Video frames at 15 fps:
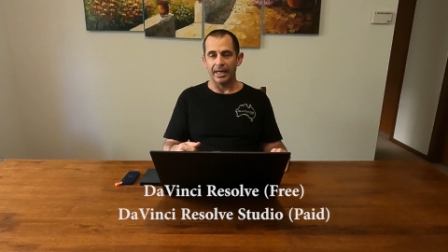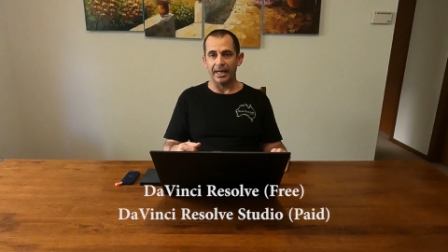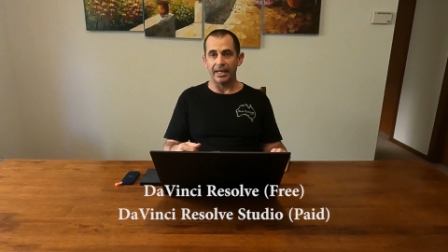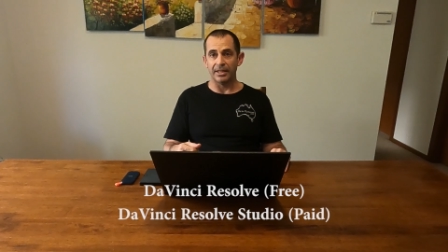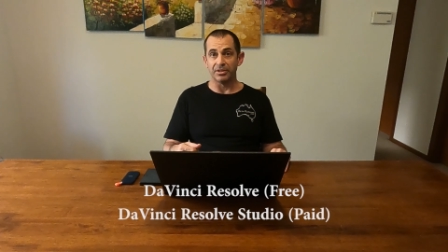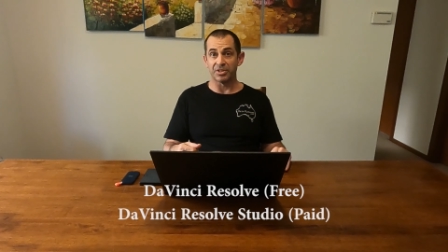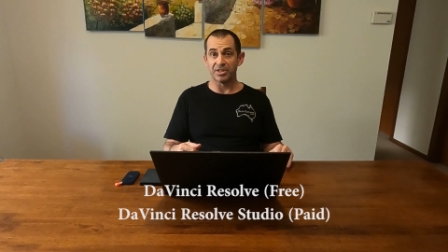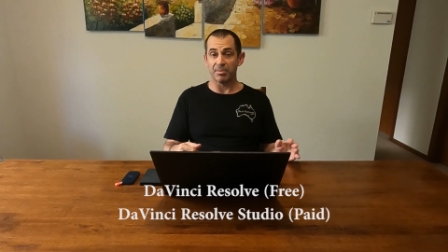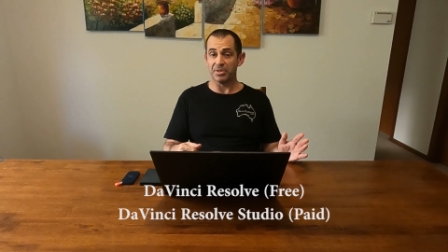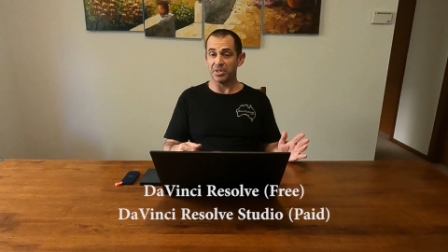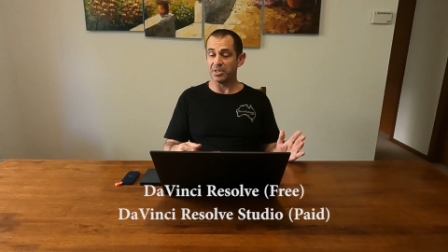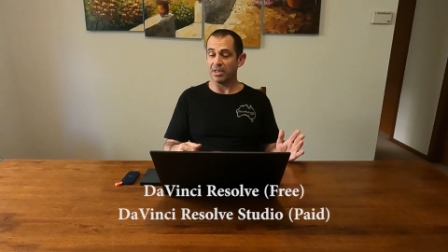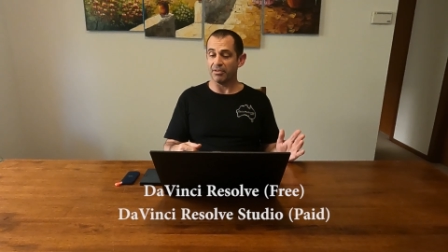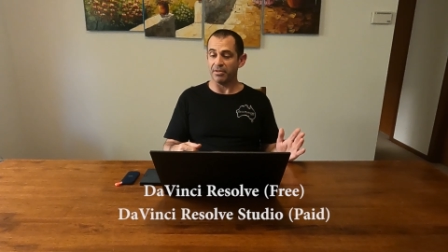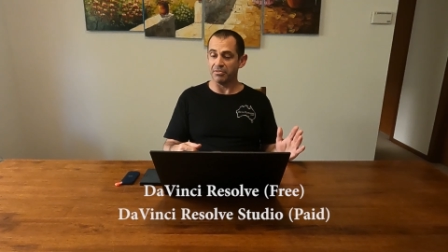And some of the
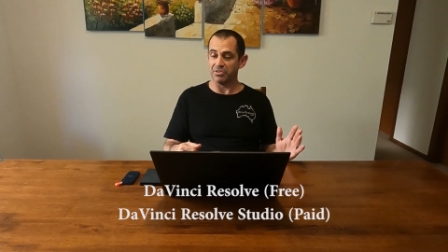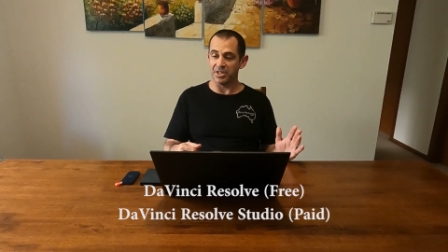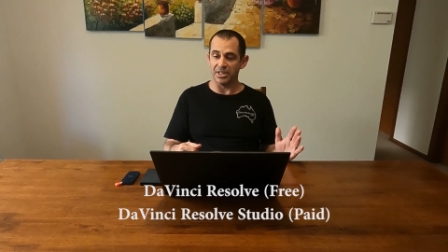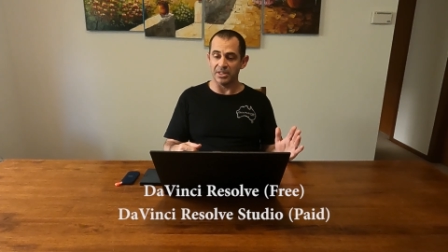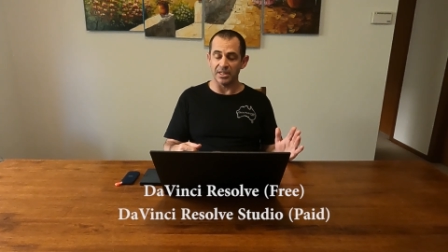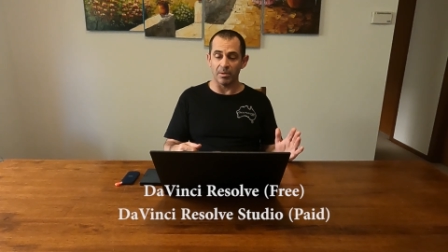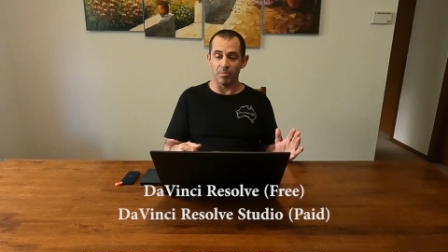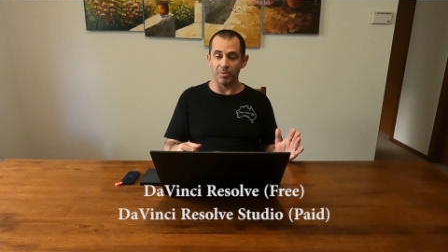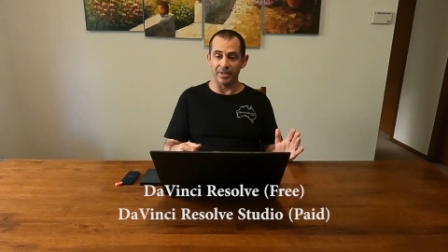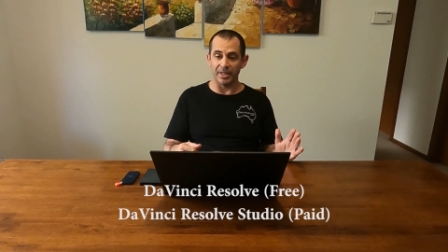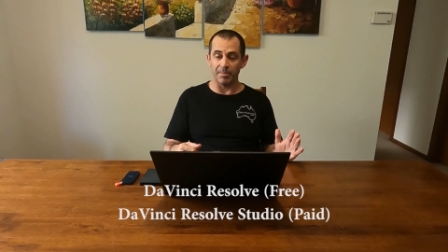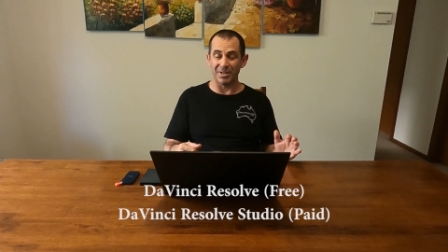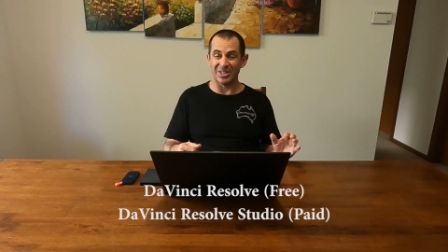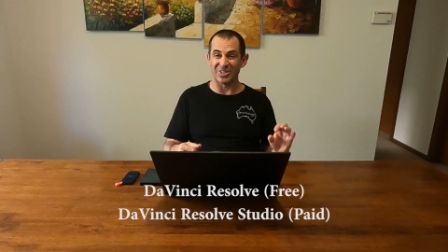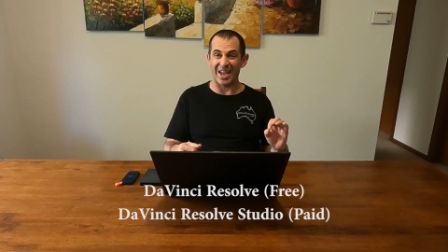stuff I've seen done with
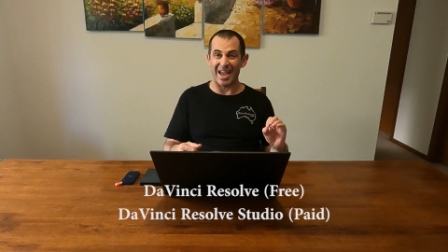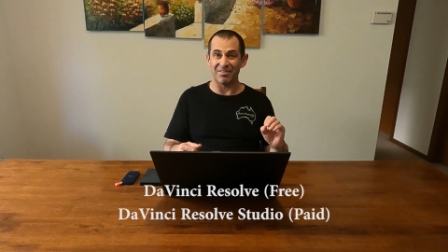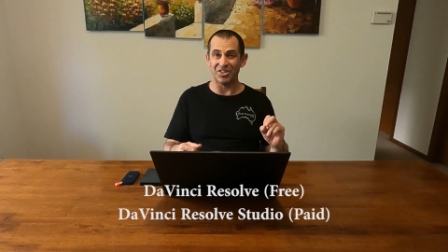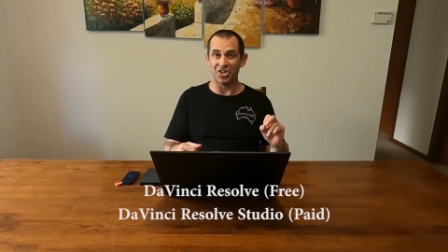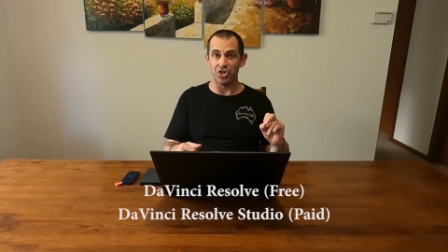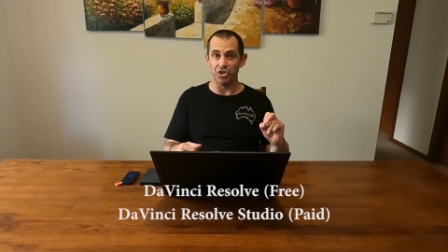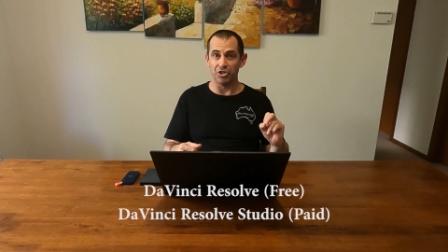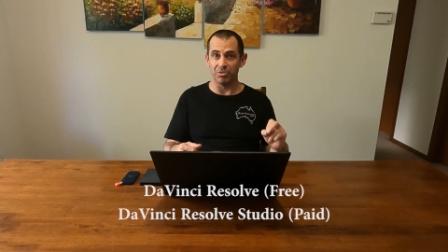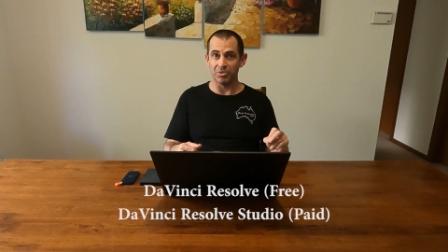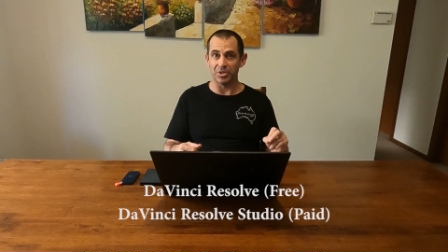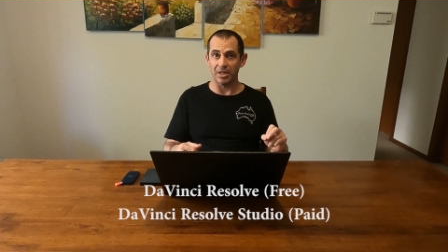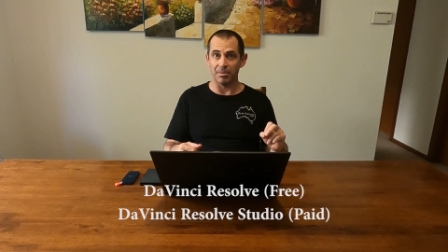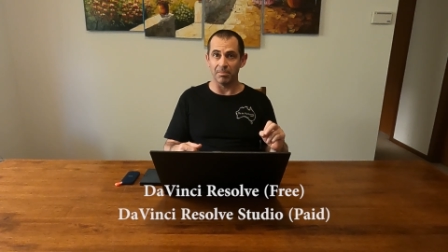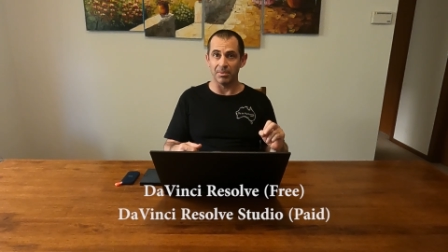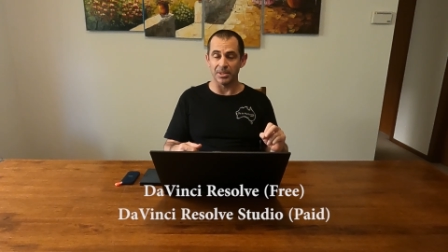it, because I haven't used
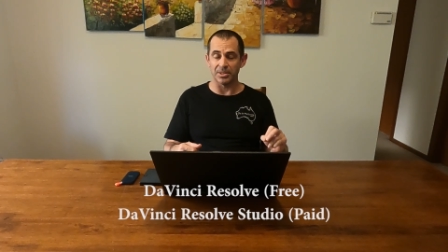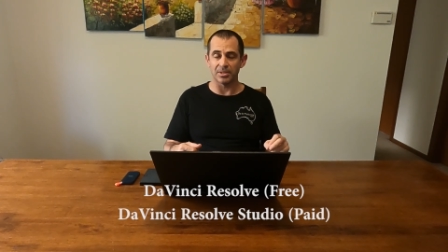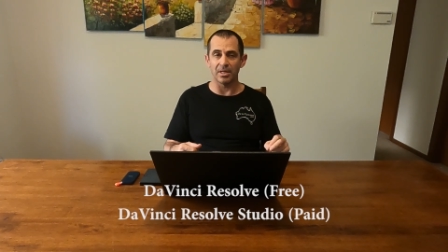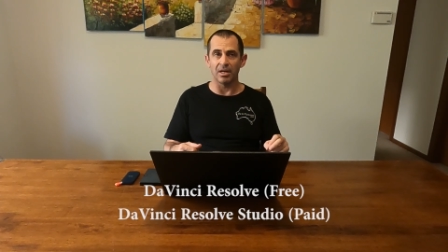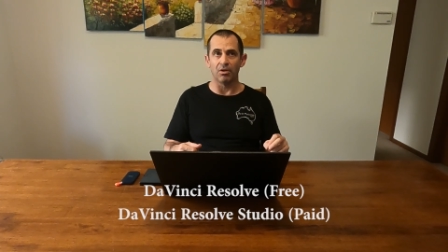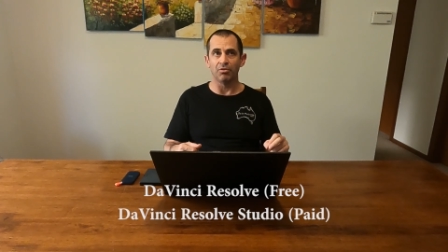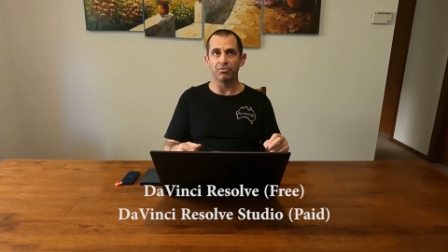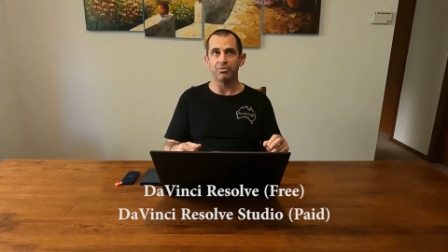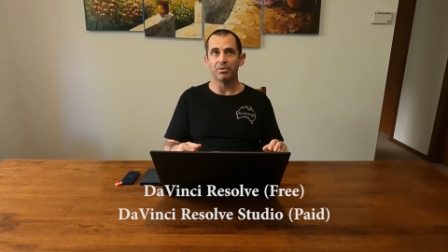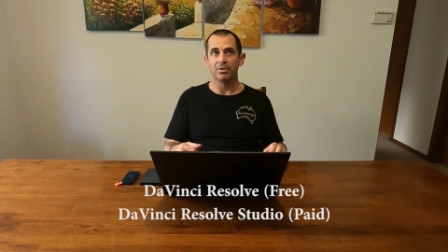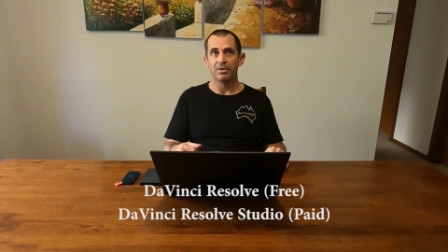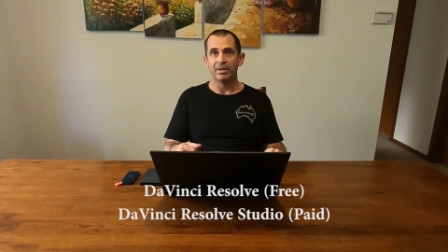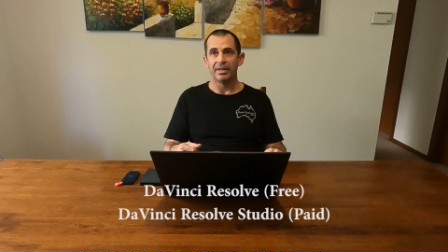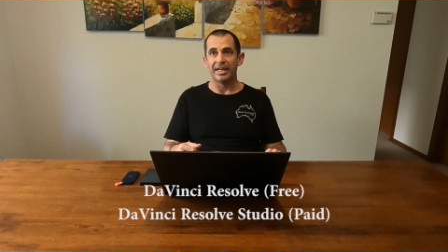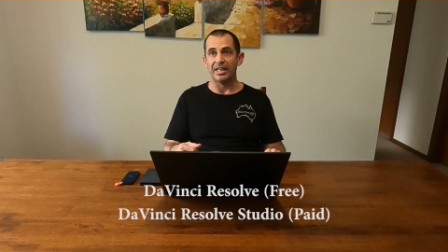it myself,
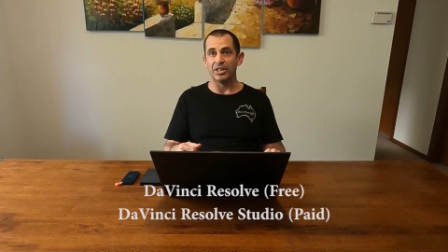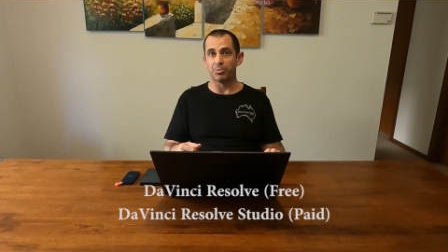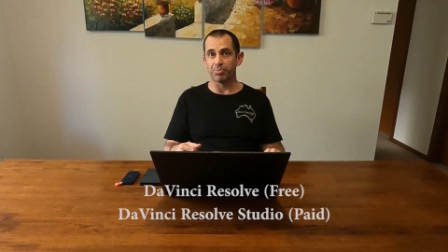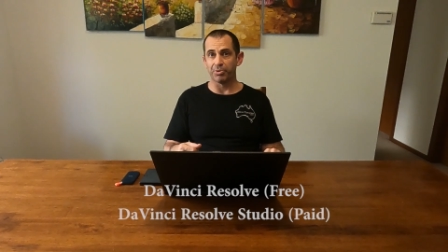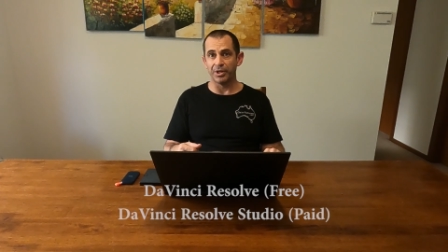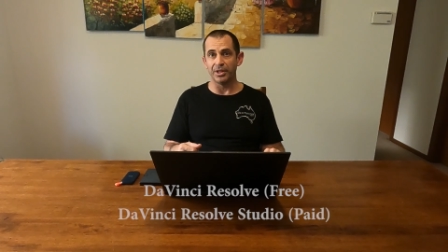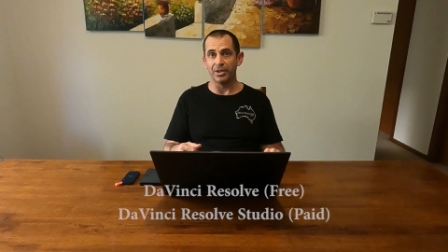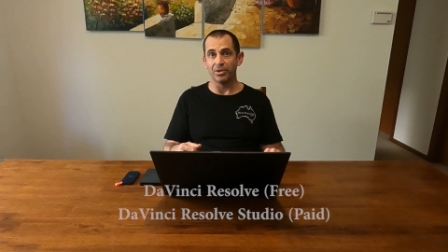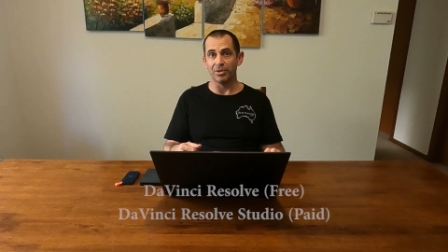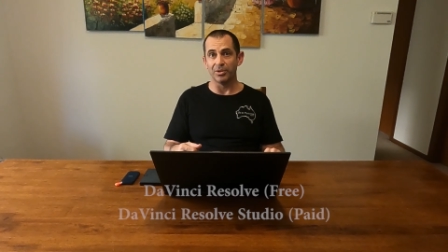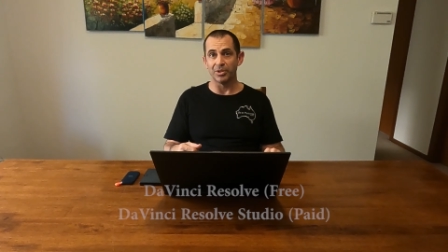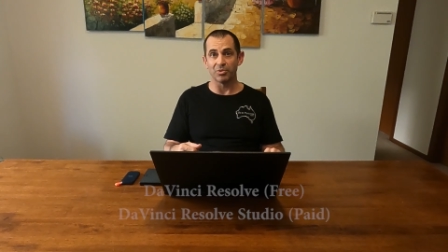is pretty good.